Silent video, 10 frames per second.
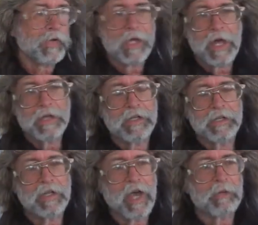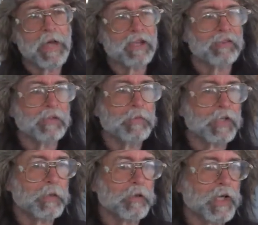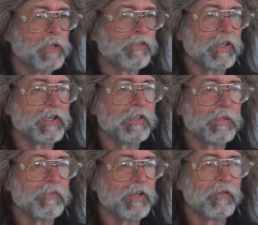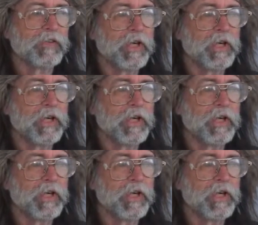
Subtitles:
They had it in the yachting magazine, but they were kind of selling it themselves.